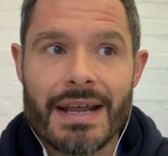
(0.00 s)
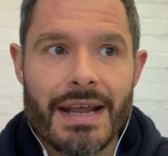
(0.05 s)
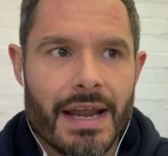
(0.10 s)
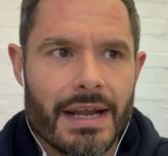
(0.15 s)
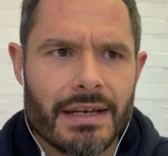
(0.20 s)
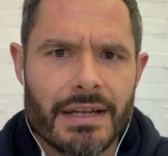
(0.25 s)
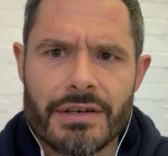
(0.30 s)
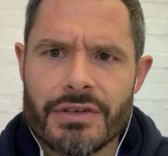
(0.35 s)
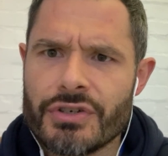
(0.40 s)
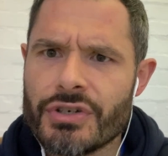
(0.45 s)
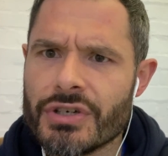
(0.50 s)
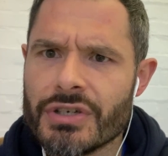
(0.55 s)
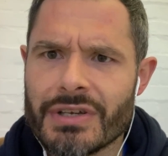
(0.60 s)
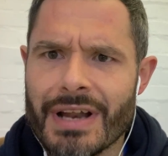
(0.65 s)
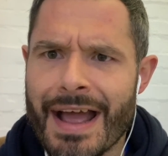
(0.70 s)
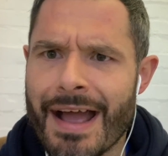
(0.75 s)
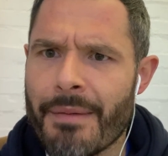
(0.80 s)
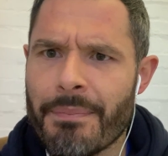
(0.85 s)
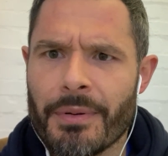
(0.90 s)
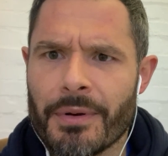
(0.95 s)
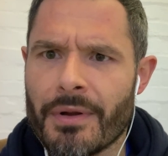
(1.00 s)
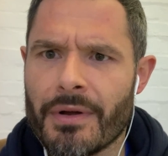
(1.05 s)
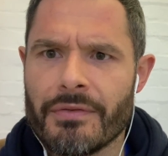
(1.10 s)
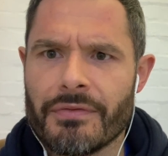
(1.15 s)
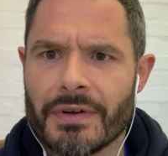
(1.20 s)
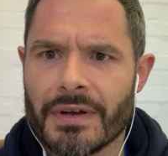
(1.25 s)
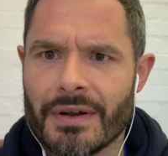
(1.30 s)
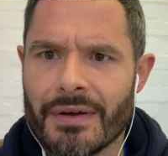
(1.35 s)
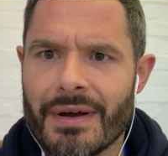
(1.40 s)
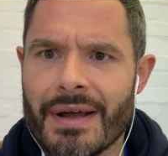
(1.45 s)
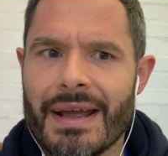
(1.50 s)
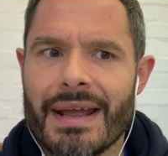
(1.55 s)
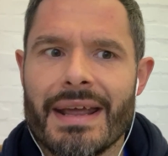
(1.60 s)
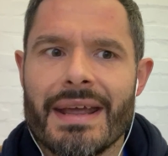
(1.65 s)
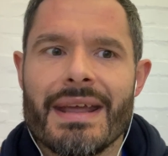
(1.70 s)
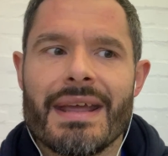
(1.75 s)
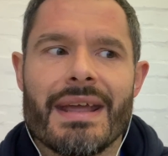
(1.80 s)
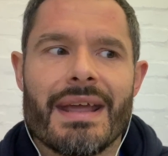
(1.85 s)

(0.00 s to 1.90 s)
it didn't just happen overnight